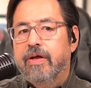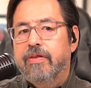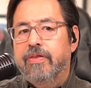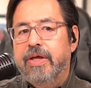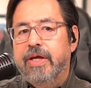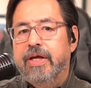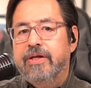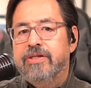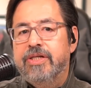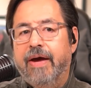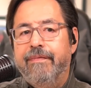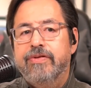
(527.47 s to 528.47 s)
the
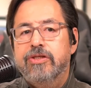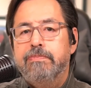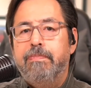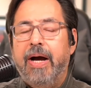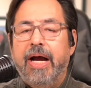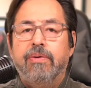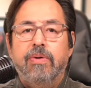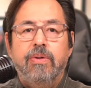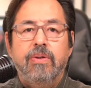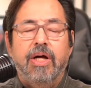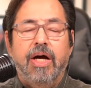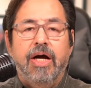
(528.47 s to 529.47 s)
death
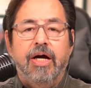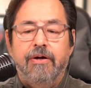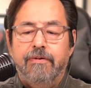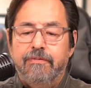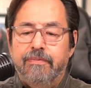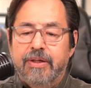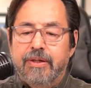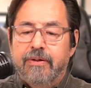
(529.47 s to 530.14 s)
spiral of